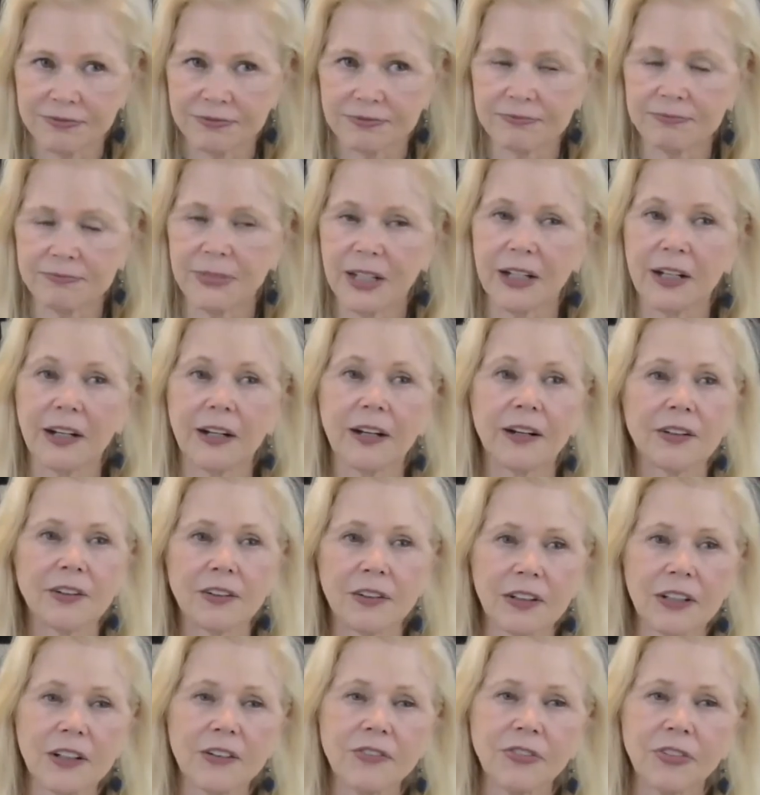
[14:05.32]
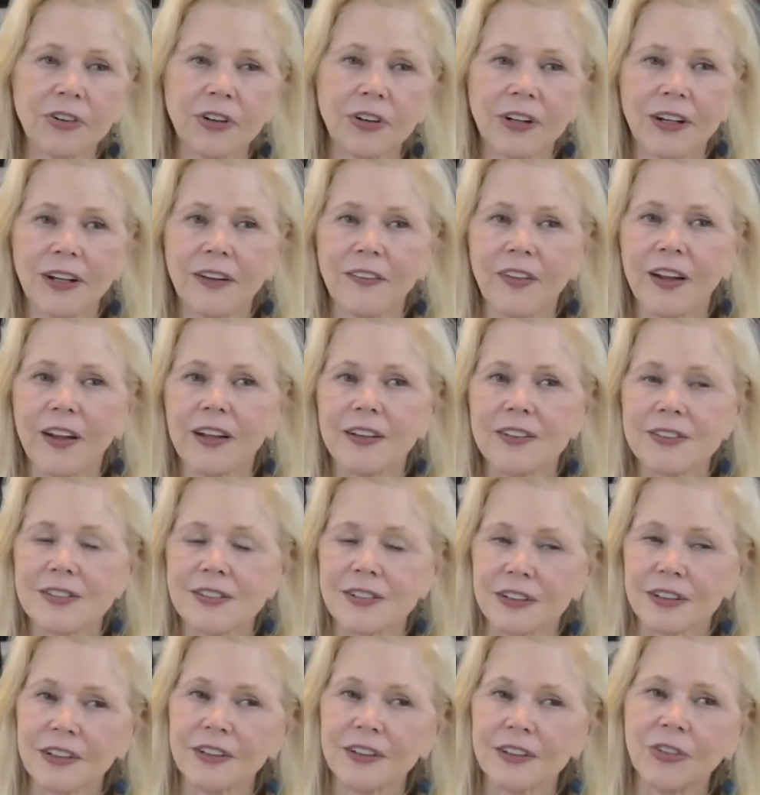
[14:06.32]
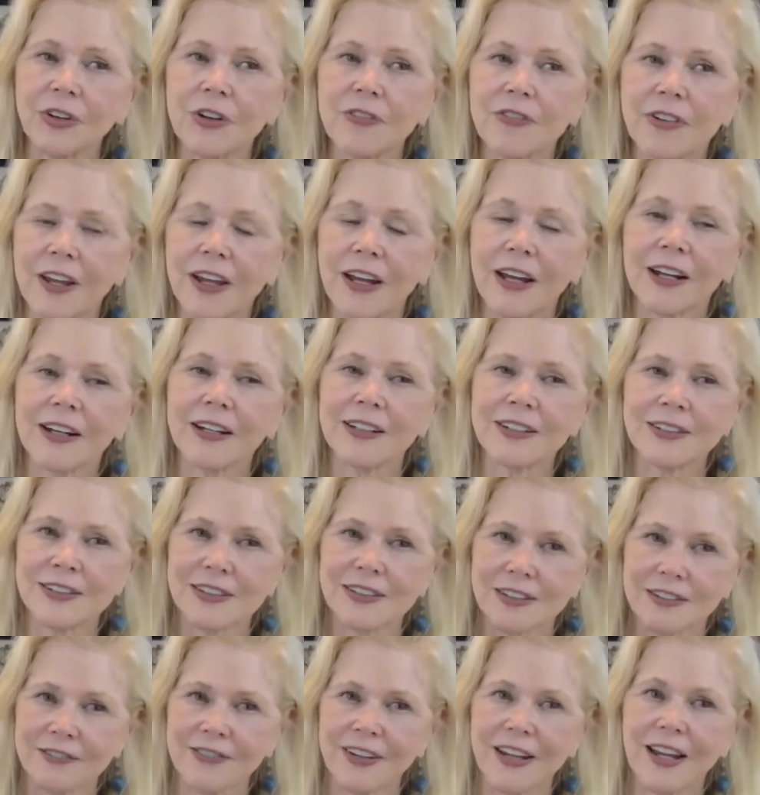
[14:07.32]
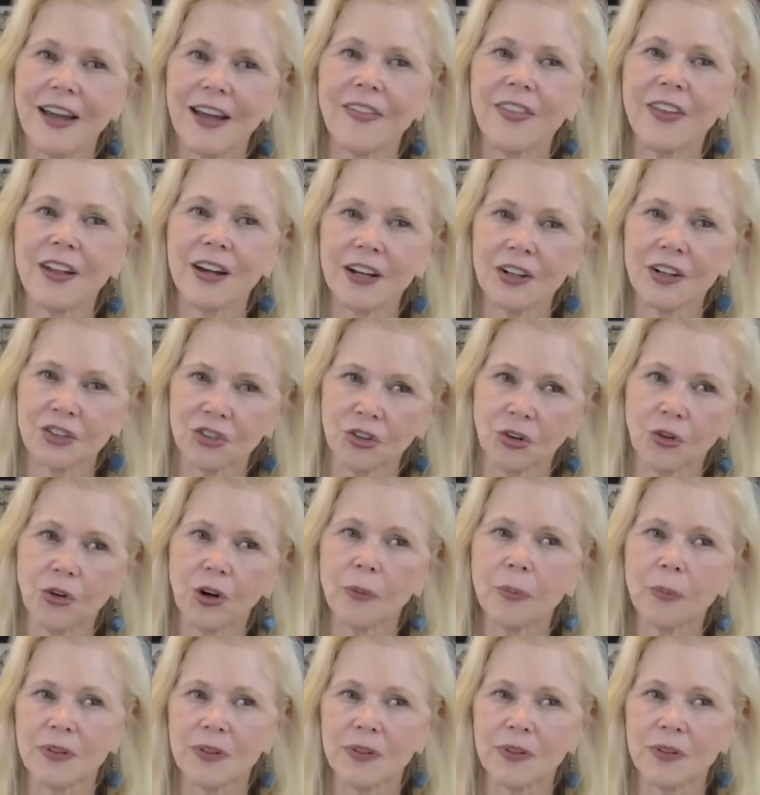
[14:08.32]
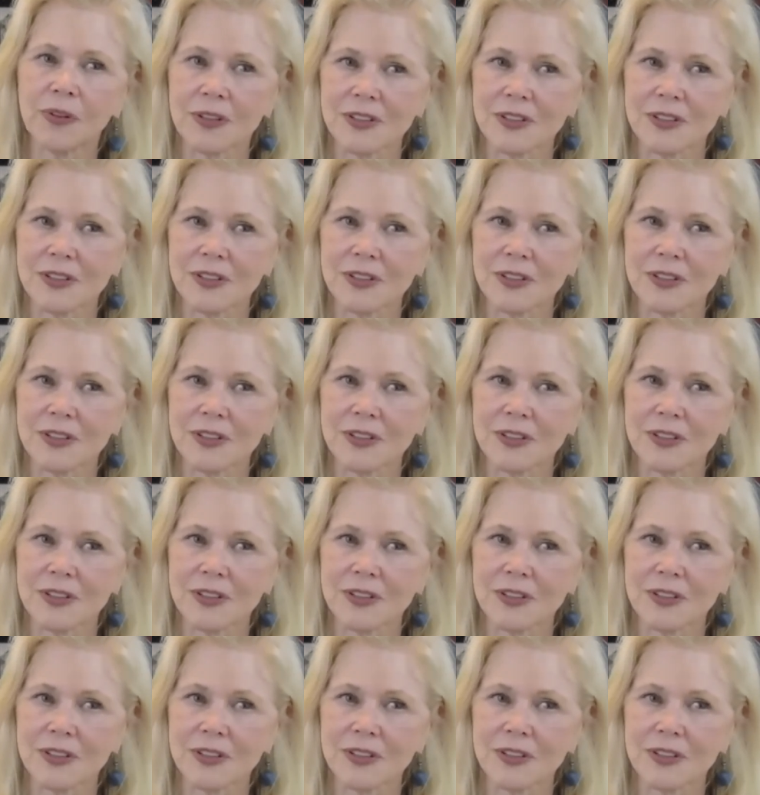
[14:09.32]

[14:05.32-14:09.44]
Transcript: making a delivery and that his delivery van is the van that had showed up at